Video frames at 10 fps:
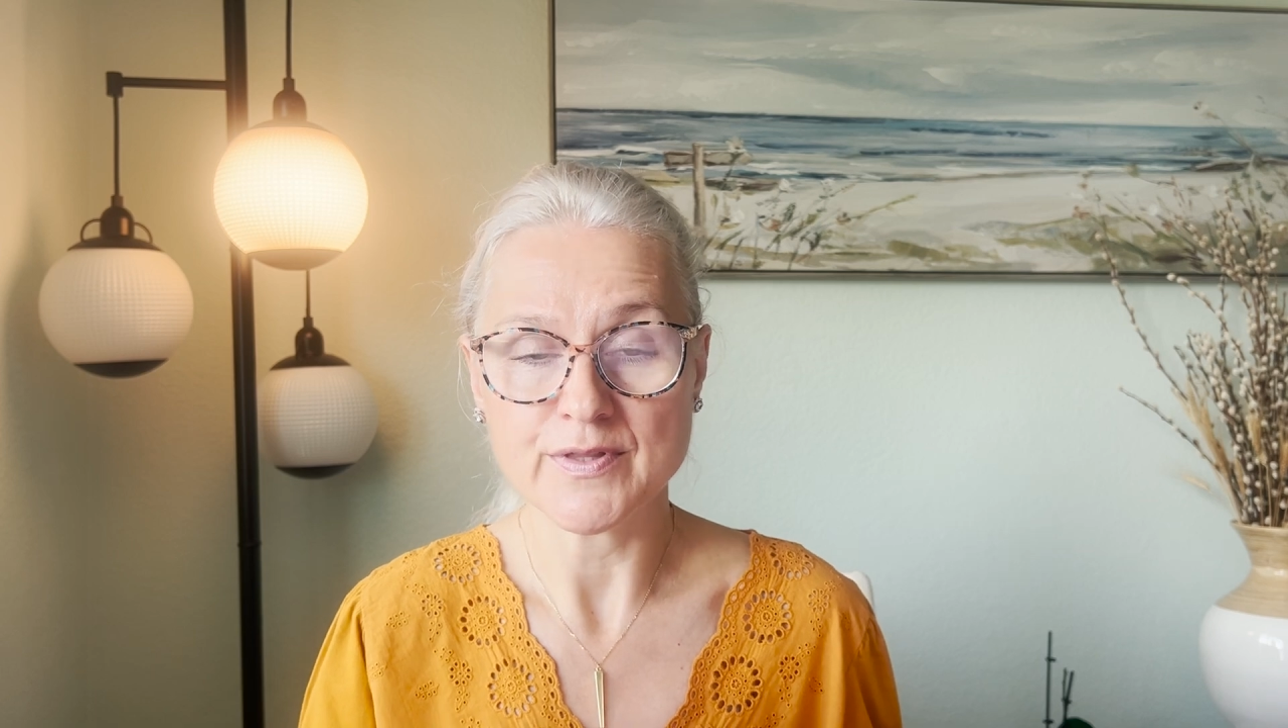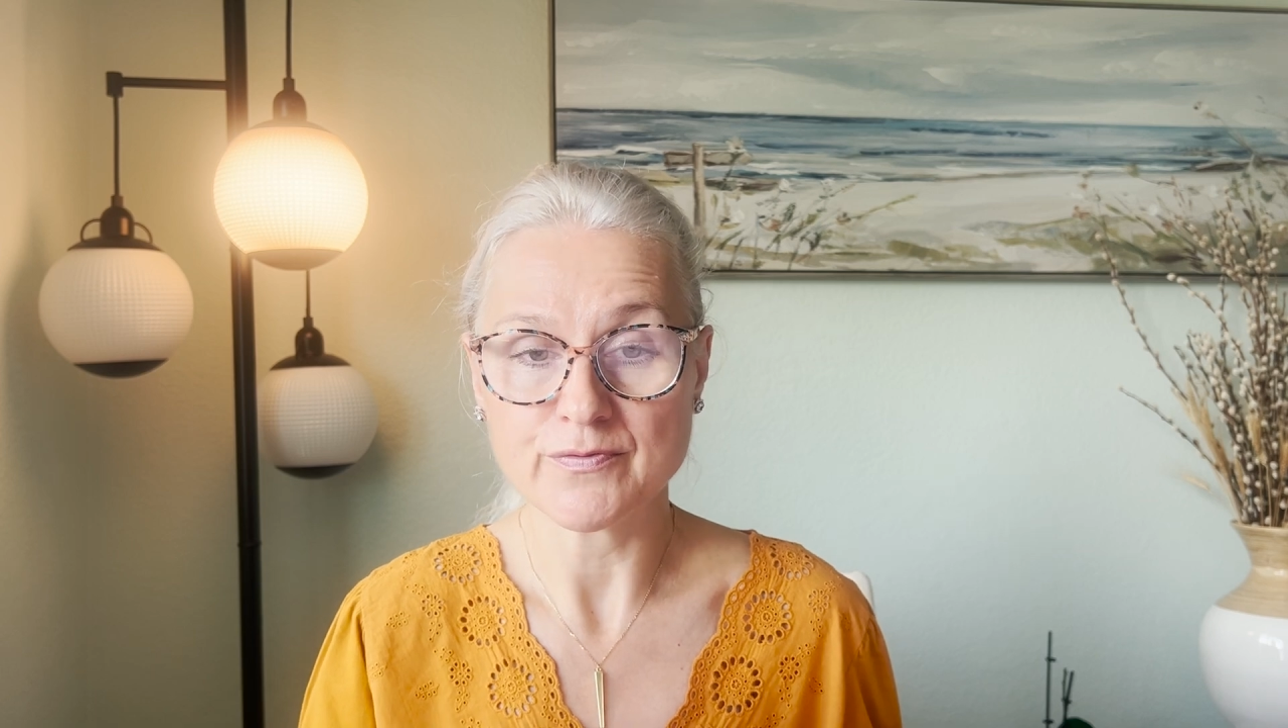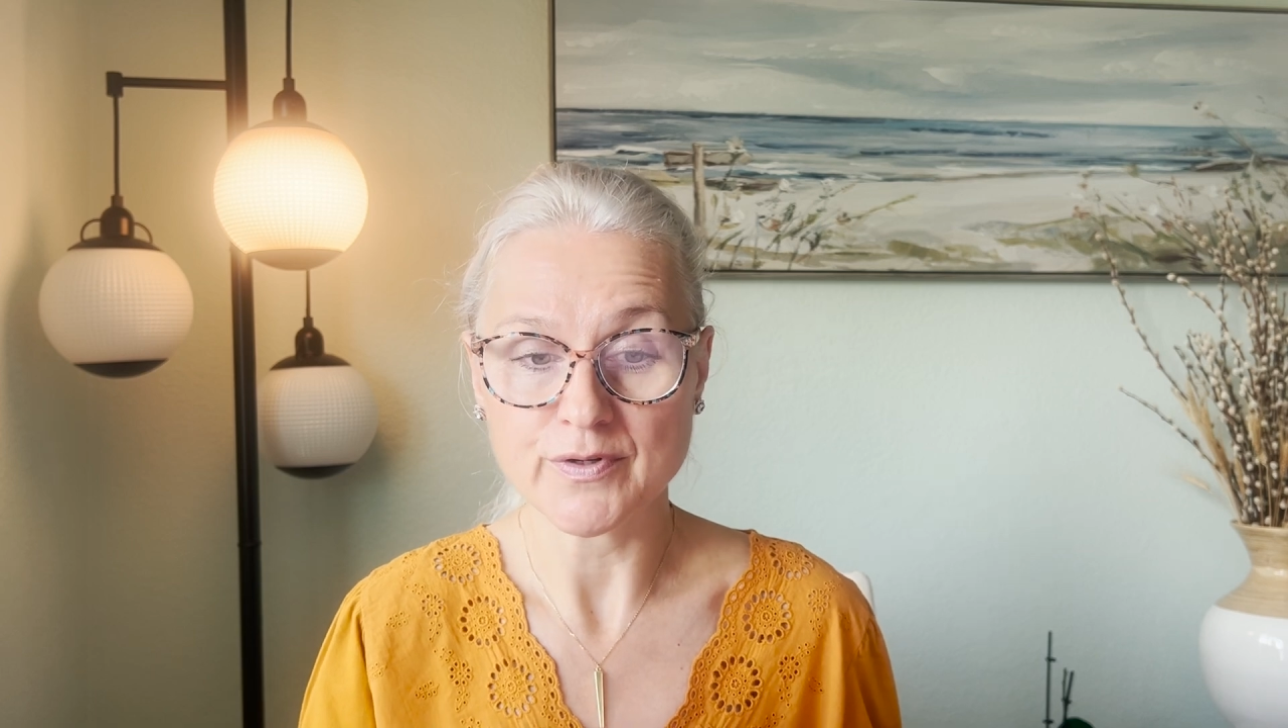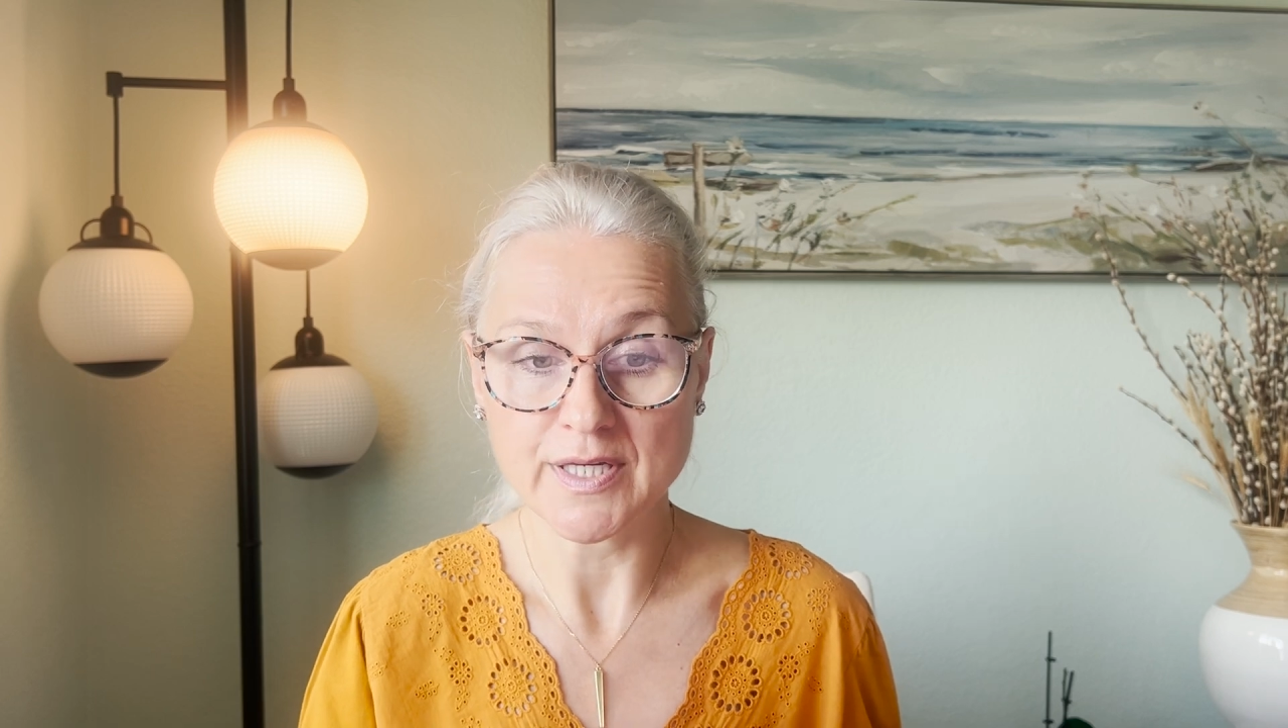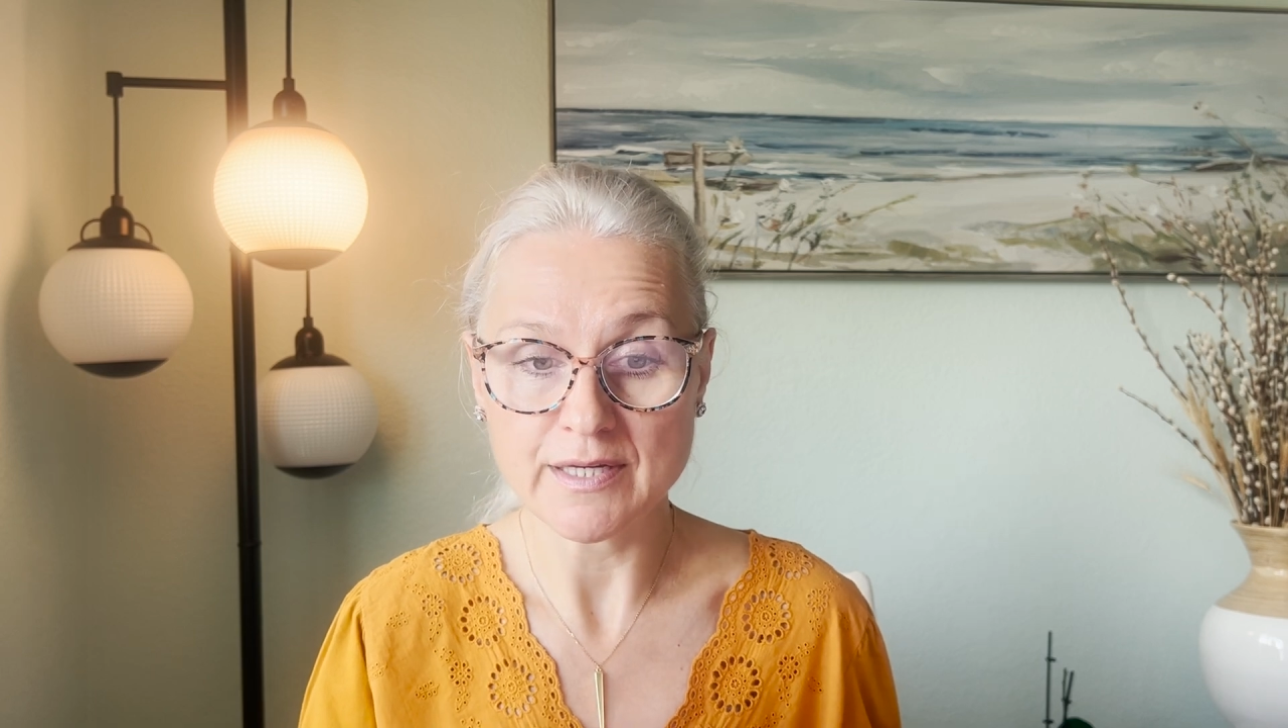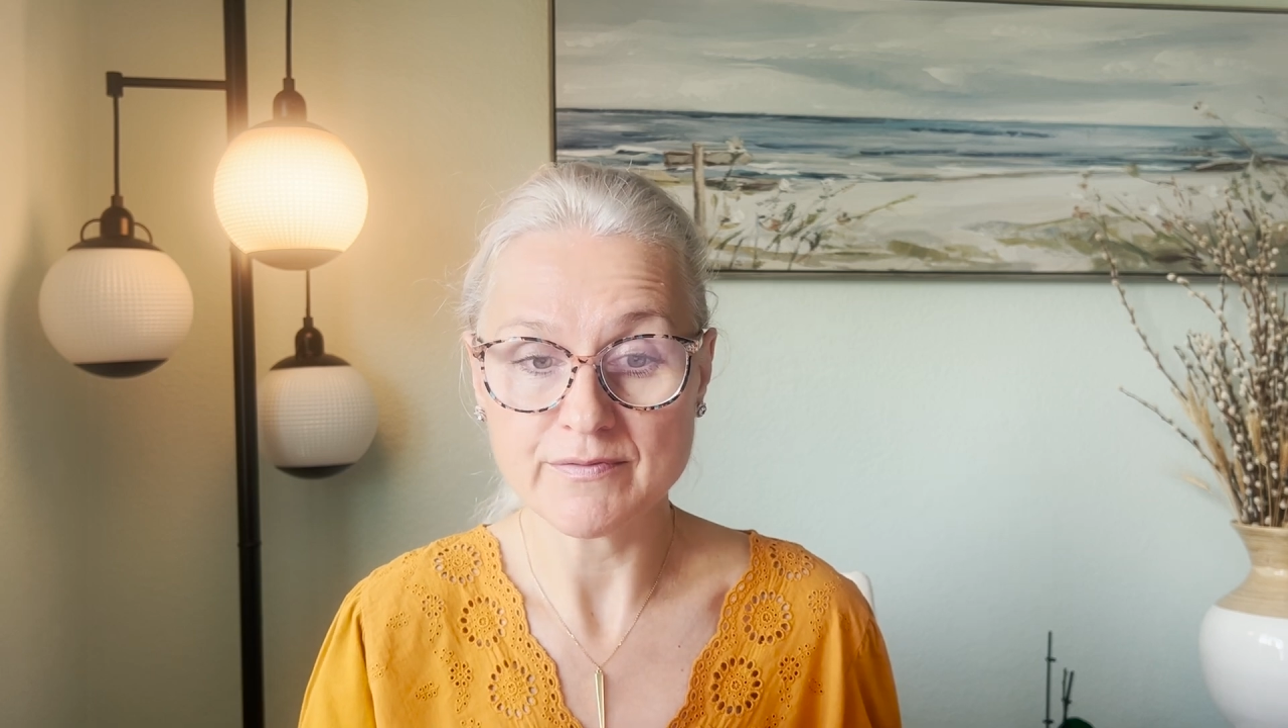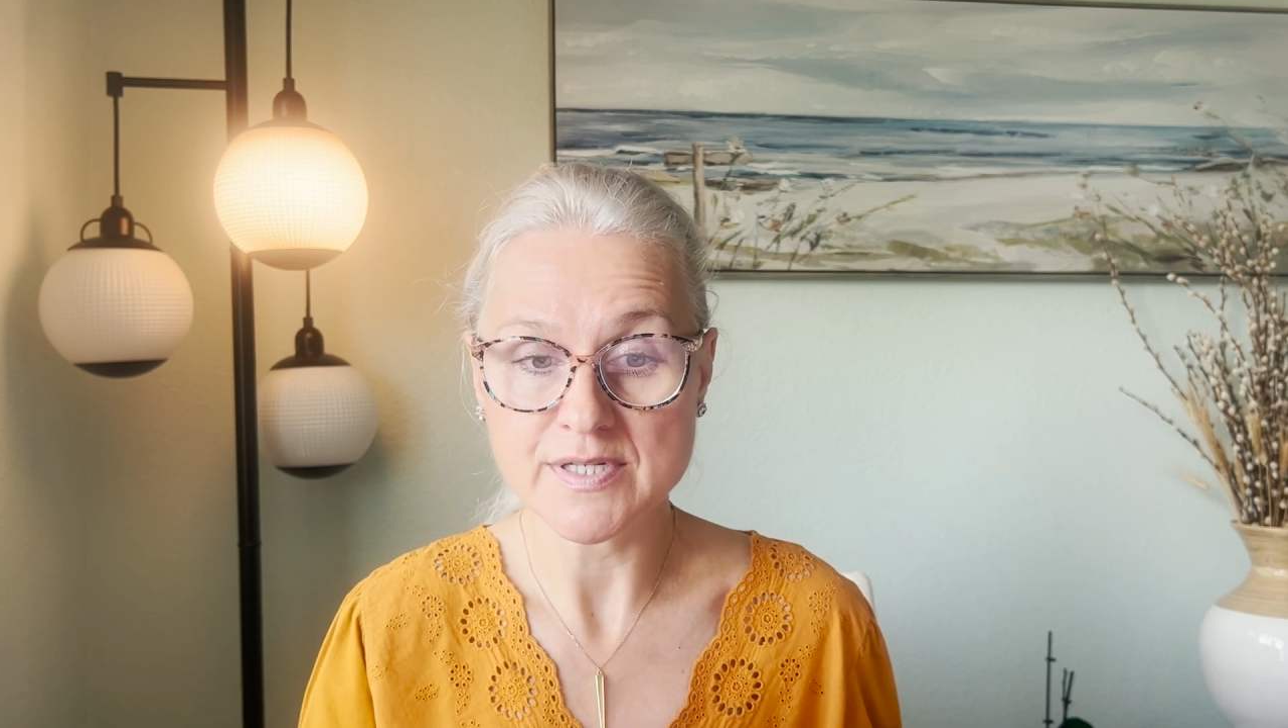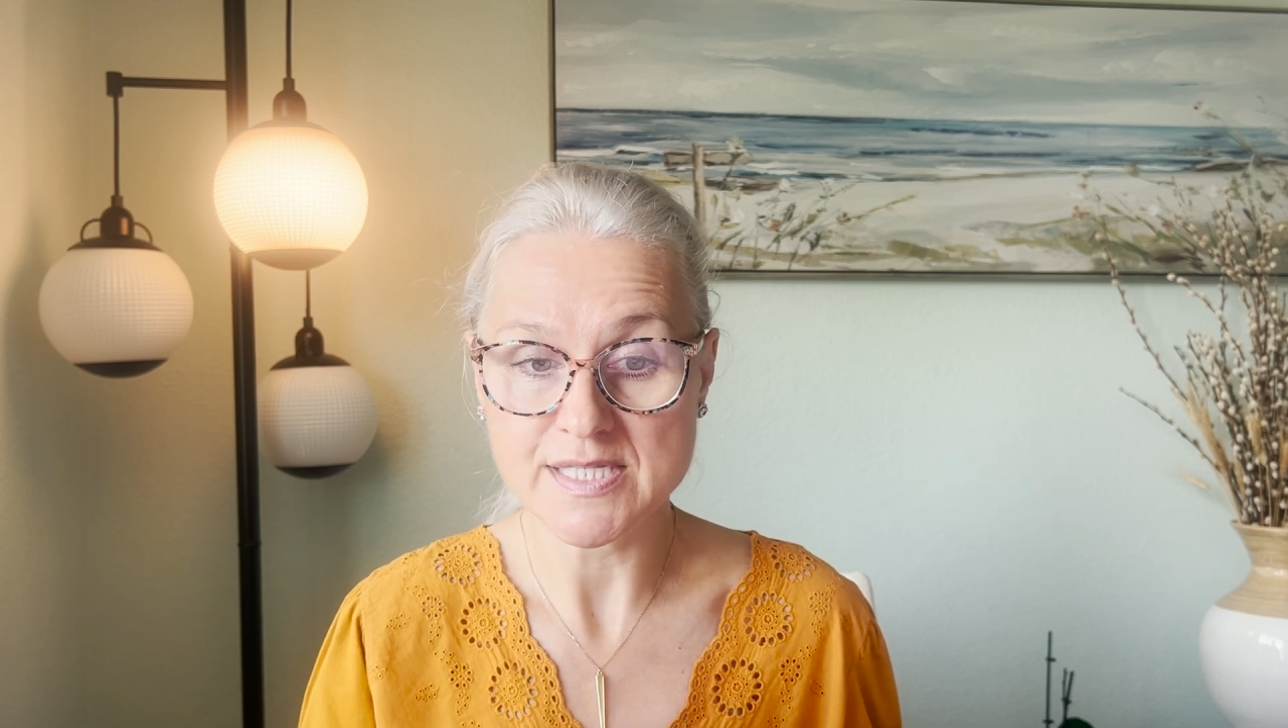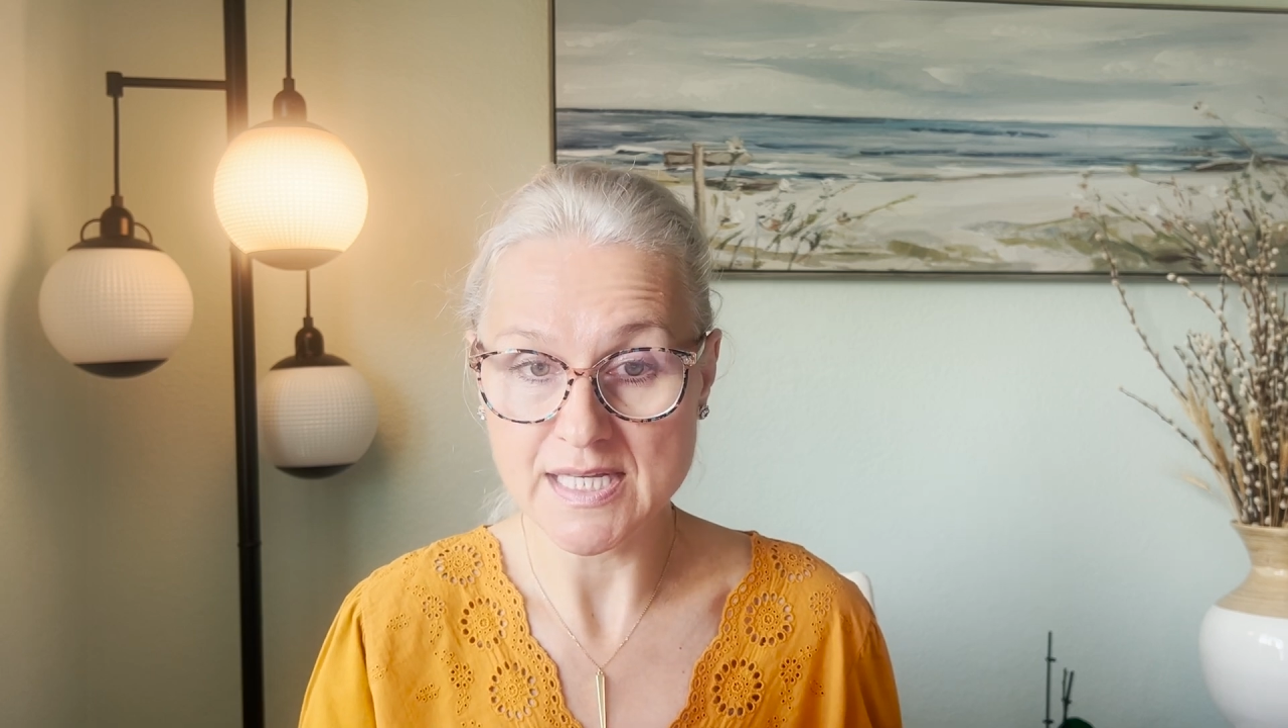forgiveness